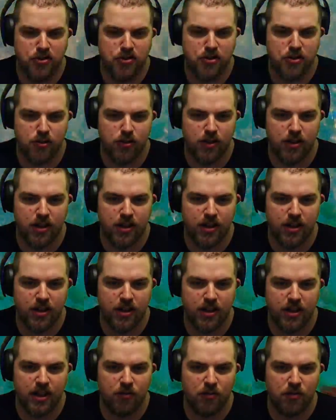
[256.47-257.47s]
sure
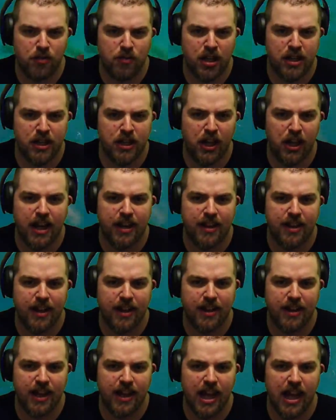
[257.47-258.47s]
until you get like the